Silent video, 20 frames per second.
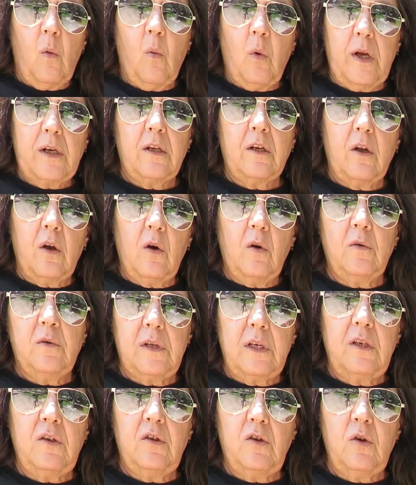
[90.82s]
What
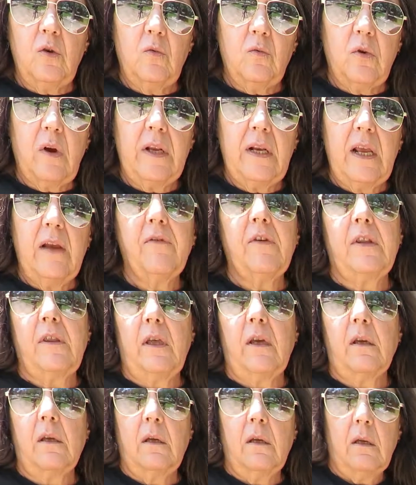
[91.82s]
goes into run
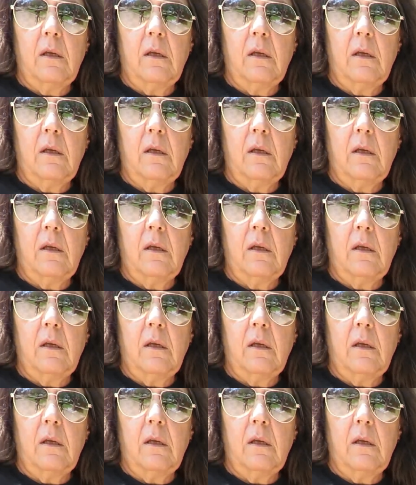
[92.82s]
everything.